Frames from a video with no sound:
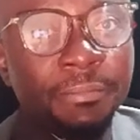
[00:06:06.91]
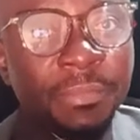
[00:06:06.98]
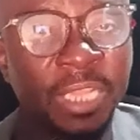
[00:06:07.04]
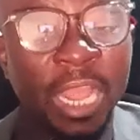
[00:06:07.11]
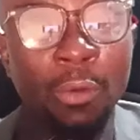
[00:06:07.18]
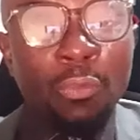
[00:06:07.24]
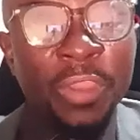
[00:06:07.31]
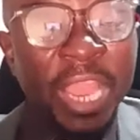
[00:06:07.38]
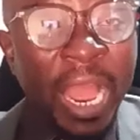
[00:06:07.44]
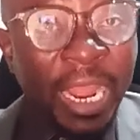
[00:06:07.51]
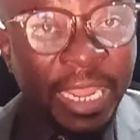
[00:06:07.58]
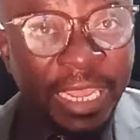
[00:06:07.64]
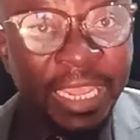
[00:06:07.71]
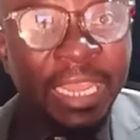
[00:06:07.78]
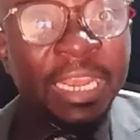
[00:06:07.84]
That we
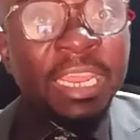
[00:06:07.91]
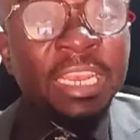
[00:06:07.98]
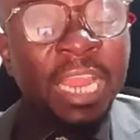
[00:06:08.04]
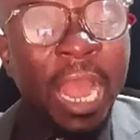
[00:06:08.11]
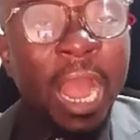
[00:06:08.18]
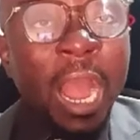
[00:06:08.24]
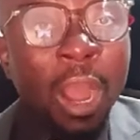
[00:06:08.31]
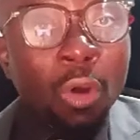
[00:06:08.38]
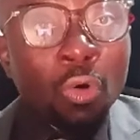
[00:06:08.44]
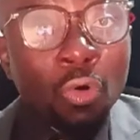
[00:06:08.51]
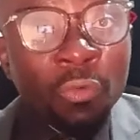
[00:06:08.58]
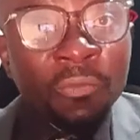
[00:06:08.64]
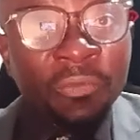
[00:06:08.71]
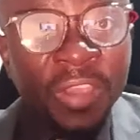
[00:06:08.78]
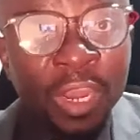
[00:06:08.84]
are killing our
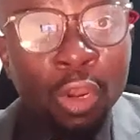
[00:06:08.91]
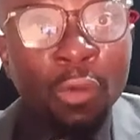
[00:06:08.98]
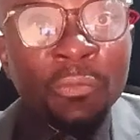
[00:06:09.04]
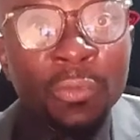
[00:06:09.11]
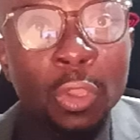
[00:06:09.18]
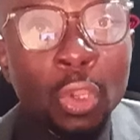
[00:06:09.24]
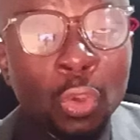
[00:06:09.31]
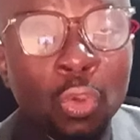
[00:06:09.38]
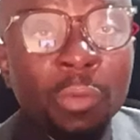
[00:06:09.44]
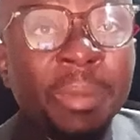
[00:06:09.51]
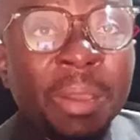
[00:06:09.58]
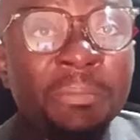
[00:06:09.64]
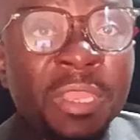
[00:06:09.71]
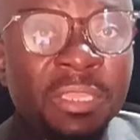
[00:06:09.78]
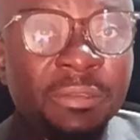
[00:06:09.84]
own fellow
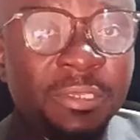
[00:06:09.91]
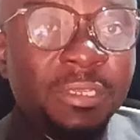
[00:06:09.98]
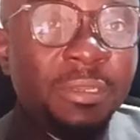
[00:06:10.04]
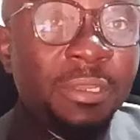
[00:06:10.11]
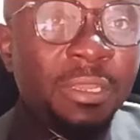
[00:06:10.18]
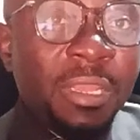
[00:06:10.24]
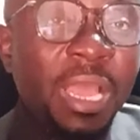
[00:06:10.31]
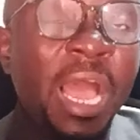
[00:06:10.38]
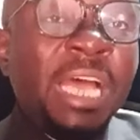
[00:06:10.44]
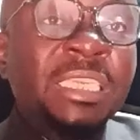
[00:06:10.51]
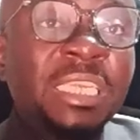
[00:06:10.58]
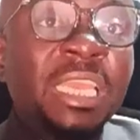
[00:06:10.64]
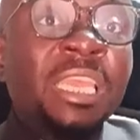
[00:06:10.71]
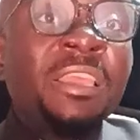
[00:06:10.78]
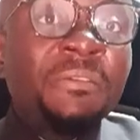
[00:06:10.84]
human beings
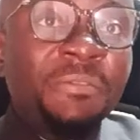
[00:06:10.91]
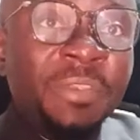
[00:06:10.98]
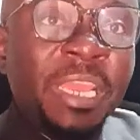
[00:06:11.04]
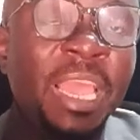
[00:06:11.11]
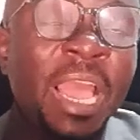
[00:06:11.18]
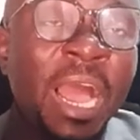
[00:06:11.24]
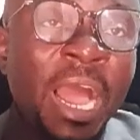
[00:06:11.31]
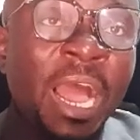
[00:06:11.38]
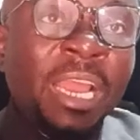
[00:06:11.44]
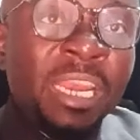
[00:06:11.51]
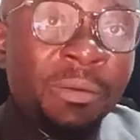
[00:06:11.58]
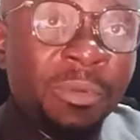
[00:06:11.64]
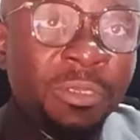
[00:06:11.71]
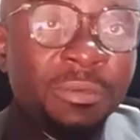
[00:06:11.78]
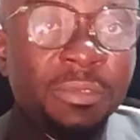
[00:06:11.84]
as if they are
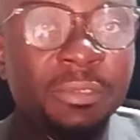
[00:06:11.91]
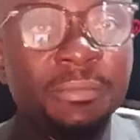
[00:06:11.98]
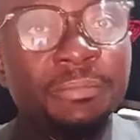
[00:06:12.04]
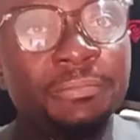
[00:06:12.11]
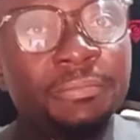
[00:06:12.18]
animals.